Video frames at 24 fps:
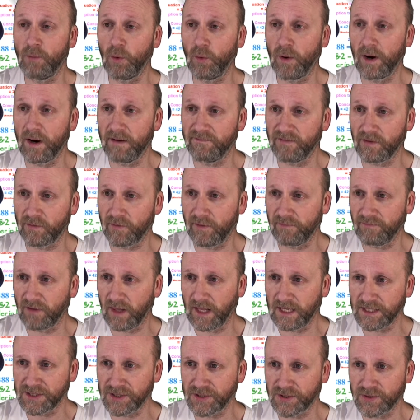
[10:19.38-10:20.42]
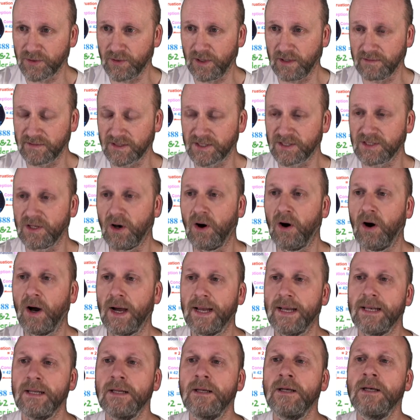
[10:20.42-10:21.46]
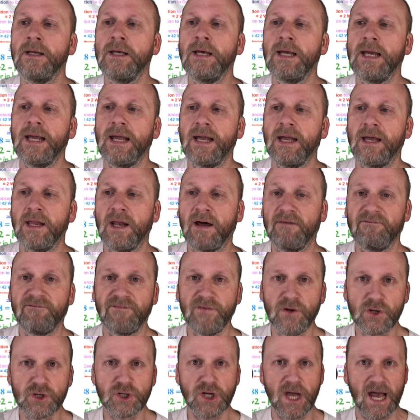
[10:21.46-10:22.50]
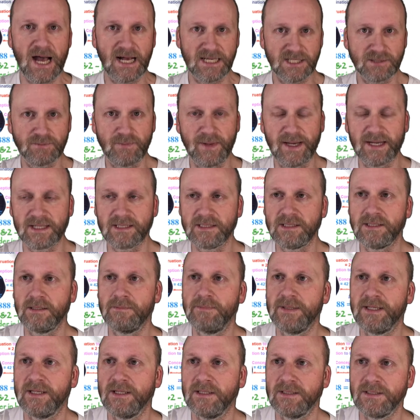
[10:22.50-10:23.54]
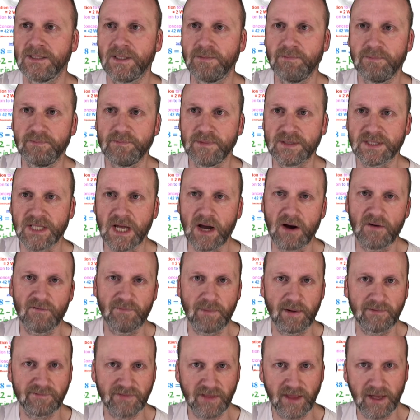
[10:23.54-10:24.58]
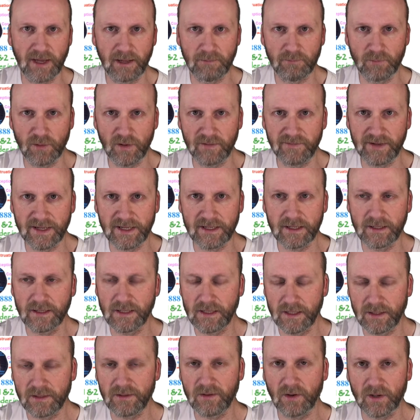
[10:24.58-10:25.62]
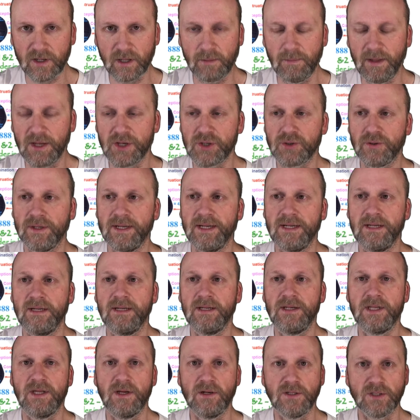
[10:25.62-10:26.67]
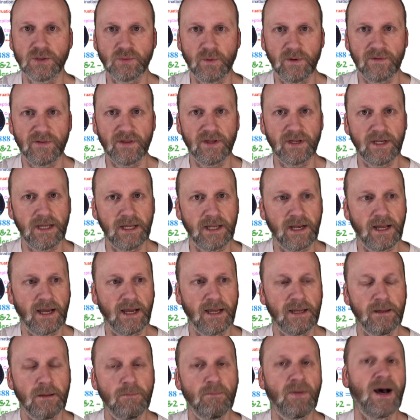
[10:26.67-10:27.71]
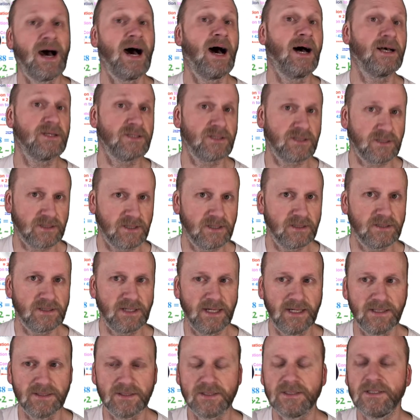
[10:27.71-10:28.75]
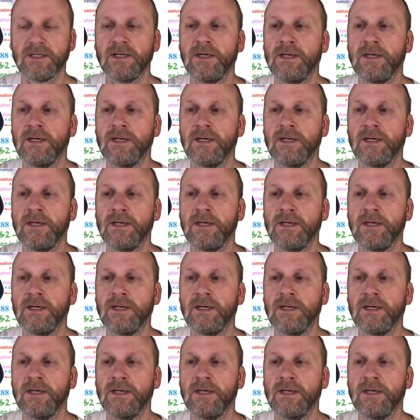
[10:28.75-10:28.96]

aware of the Revelation 12 sign in a future aspect, because the Star of Bethlehem movie documentary deals with it in a past sense.